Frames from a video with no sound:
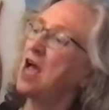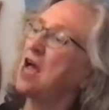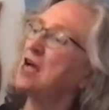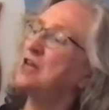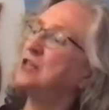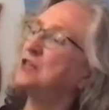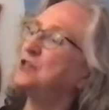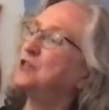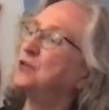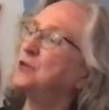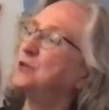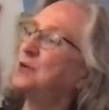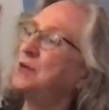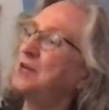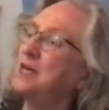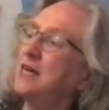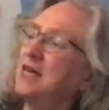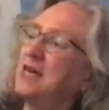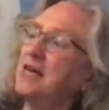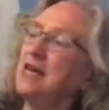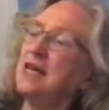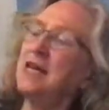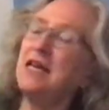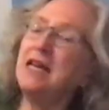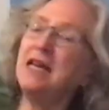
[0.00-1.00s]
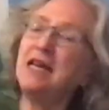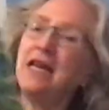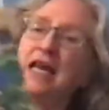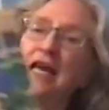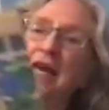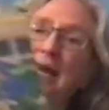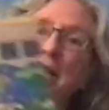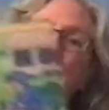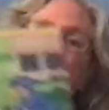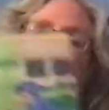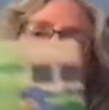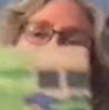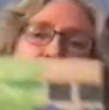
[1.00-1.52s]
Zucchini,
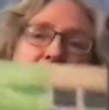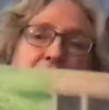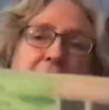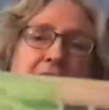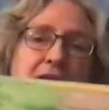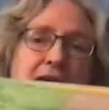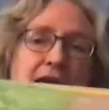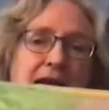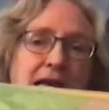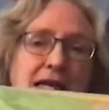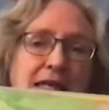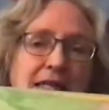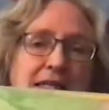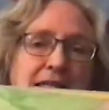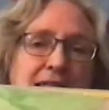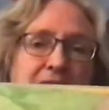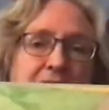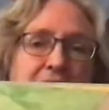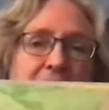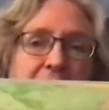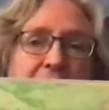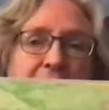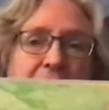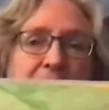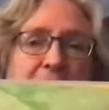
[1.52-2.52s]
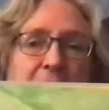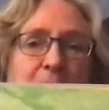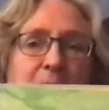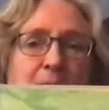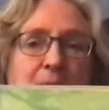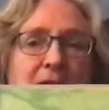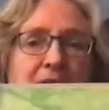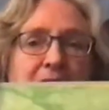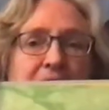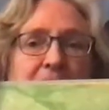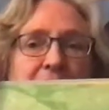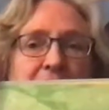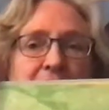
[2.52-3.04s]
peas, and
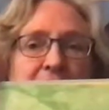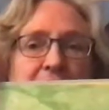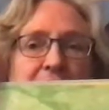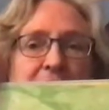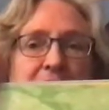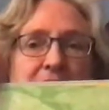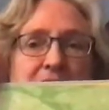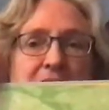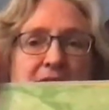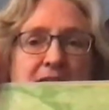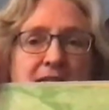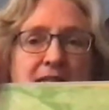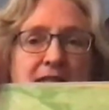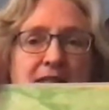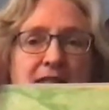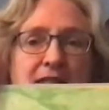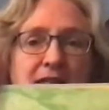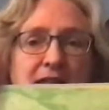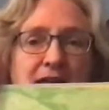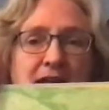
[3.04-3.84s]
beans.